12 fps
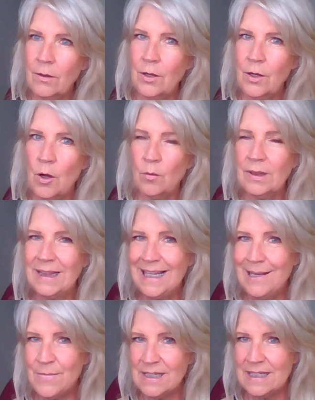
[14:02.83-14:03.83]
you know,
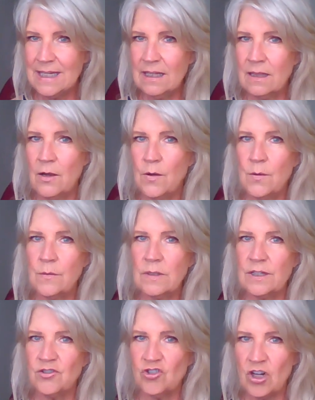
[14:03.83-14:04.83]
limiting
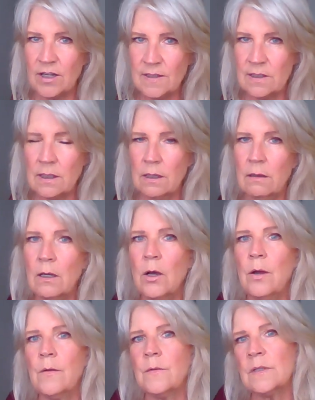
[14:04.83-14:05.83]
those, adjusting
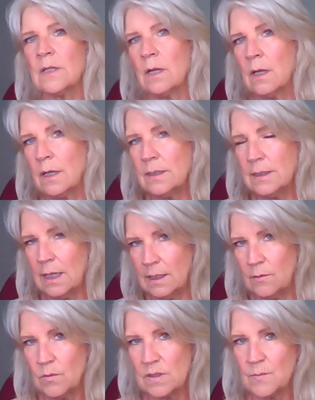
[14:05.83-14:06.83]
those,
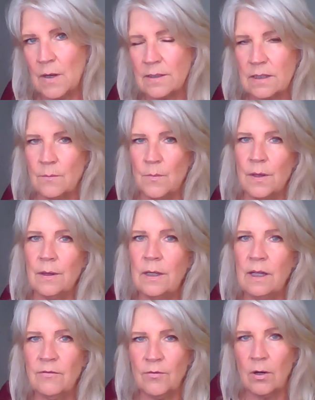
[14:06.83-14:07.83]
taking
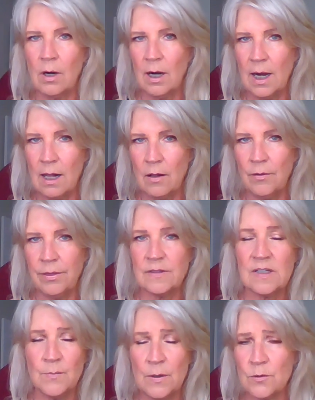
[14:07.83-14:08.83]
responsibility for our health
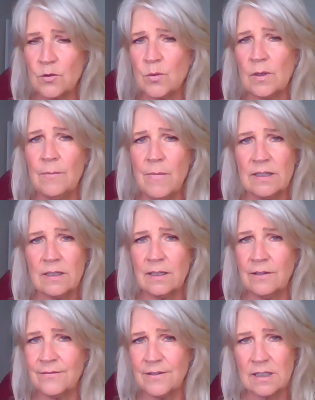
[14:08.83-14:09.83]
spiritually,
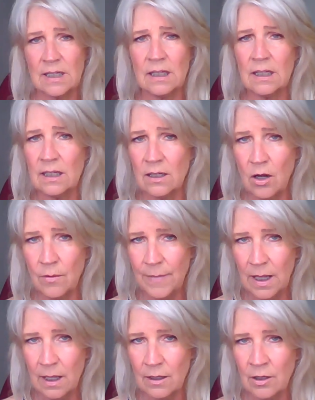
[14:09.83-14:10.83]
mentally, physically, in all
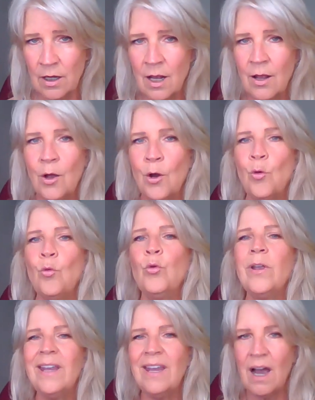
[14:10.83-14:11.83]
manner,
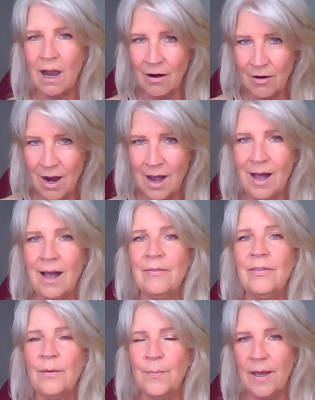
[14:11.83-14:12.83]
we are
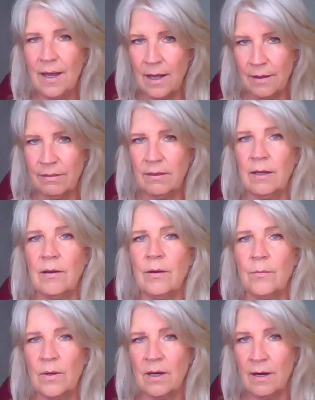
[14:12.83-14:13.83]
on the path
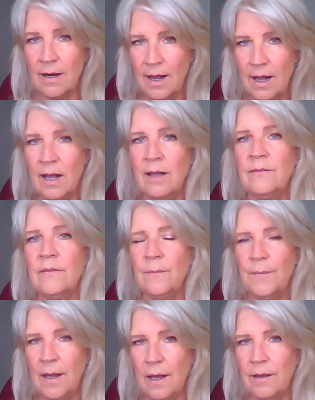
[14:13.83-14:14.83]
here. We are on the
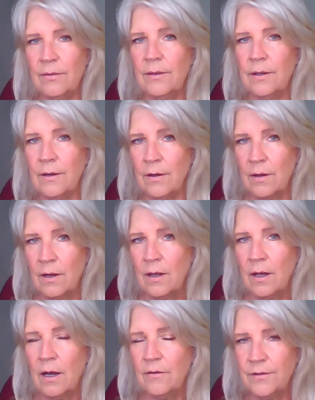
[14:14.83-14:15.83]
path here
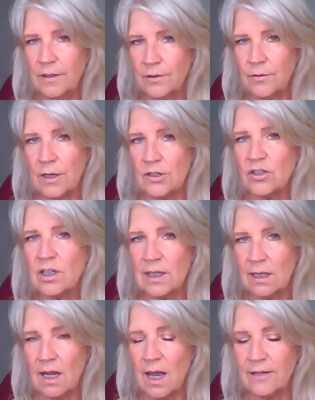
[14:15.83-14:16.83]
of integration
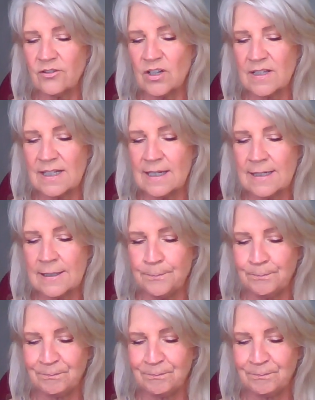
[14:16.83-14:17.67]
and consciousness.